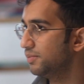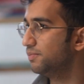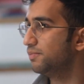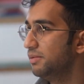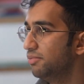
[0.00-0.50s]

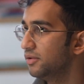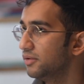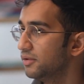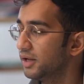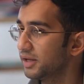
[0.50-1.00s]
People
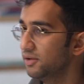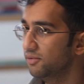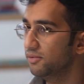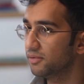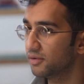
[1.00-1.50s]
like
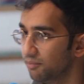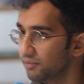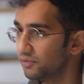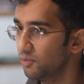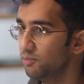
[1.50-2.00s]
you,
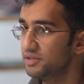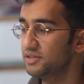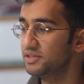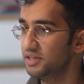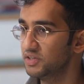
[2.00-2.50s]
small
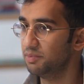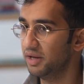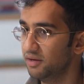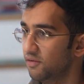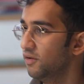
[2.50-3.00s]
businesses,
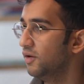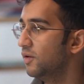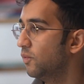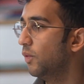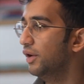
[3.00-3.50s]
spend
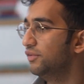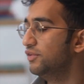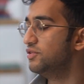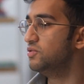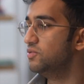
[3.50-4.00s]
$1,000
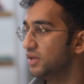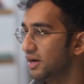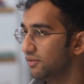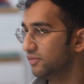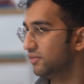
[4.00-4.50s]
to
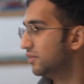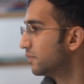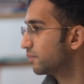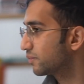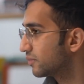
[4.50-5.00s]

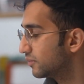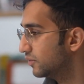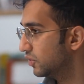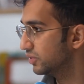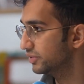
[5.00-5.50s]

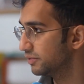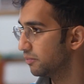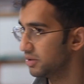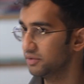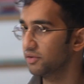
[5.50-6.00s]
$2,000 a
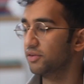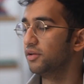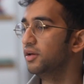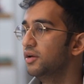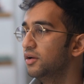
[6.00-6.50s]
month
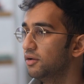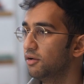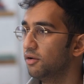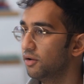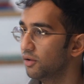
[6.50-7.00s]

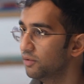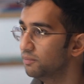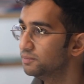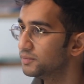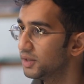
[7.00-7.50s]

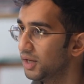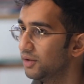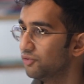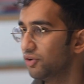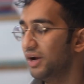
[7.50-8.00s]
on
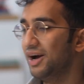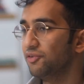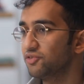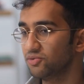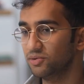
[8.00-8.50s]
sort of
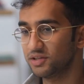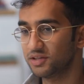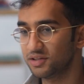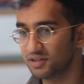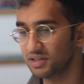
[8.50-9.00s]

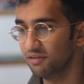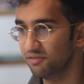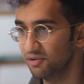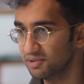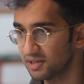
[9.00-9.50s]
outsourced
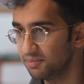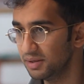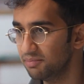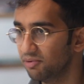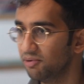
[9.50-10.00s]
CFO type
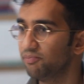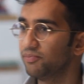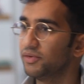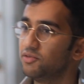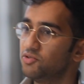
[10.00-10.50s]
people
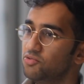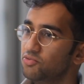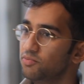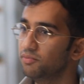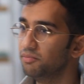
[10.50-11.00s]

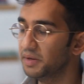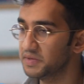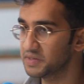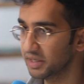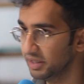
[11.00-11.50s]
to
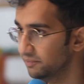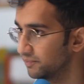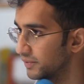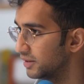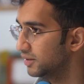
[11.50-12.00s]
basically
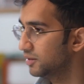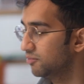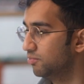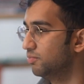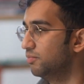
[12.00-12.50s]

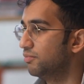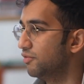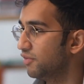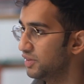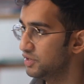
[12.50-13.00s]

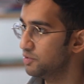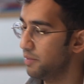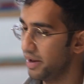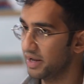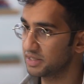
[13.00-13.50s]
provide the
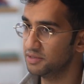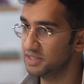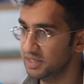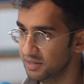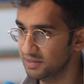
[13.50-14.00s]
domain
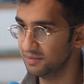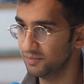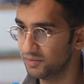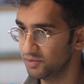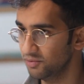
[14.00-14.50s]
expertise
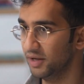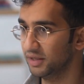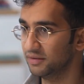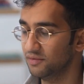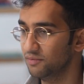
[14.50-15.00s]
to like.